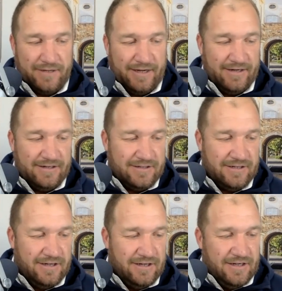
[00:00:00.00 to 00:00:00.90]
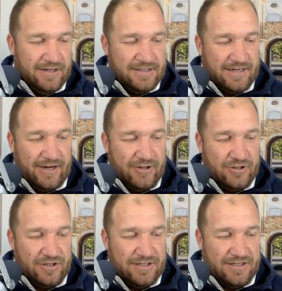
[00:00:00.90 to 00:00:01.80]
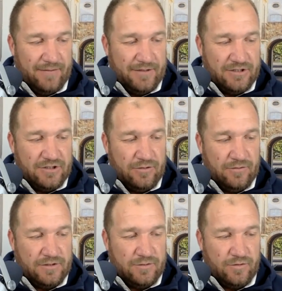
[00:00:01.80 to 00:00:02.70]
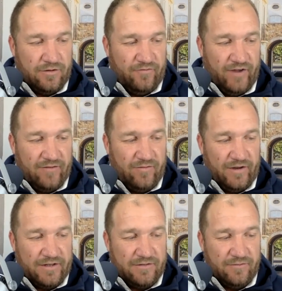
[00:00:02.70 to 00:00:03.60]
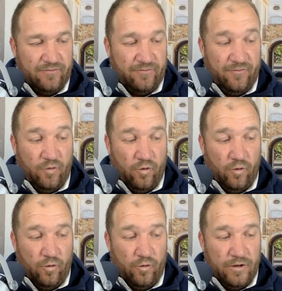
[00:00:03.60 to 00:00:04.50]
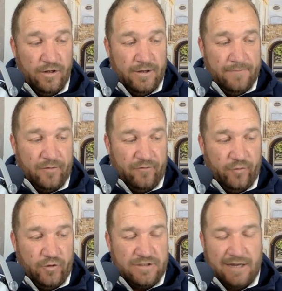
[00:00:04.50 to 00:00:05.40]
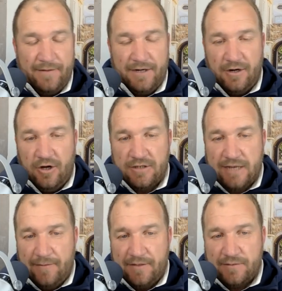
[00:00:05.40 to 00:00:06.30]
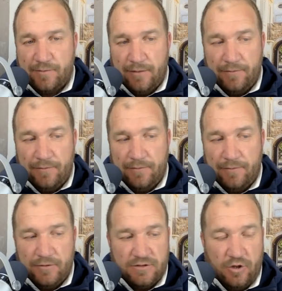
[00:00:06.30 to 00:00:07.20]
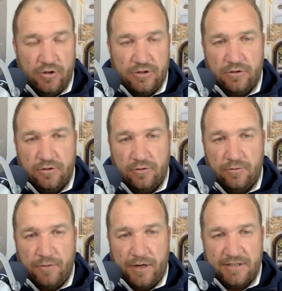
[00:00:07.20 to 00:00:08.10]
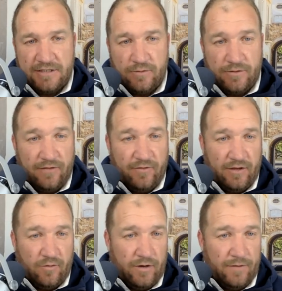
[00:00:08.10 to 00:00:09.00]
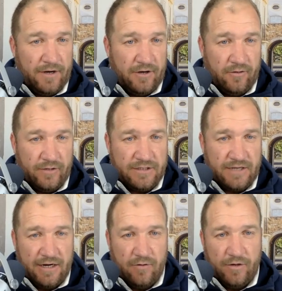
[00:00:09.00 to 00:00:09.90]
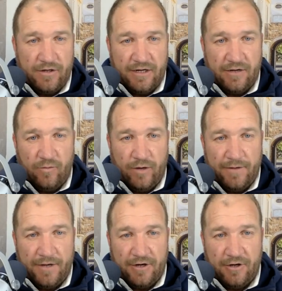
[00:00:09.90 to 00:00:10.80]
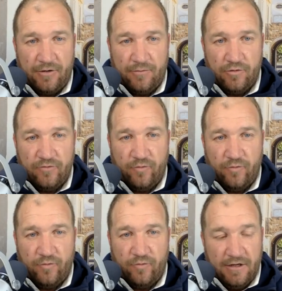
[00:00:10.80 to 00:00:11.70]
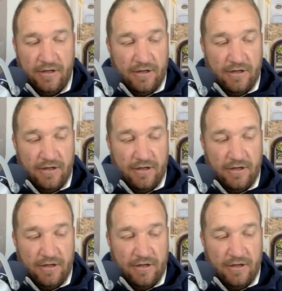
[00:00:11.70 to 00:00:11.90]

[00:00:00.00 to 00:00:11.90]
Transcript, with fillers: And it's a country that's coming to terms with the fact that for the first time in a long time, it's people go to places when they think, where am I going to retire one day? Where am I going to move one day?